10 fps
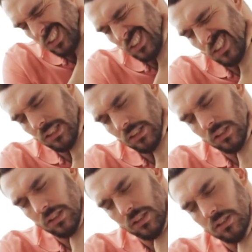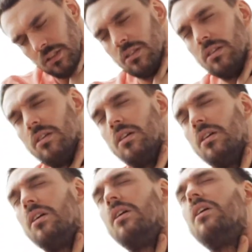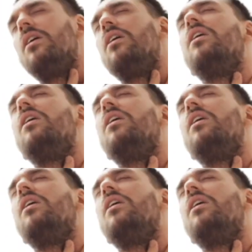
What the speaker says: happens to you, it's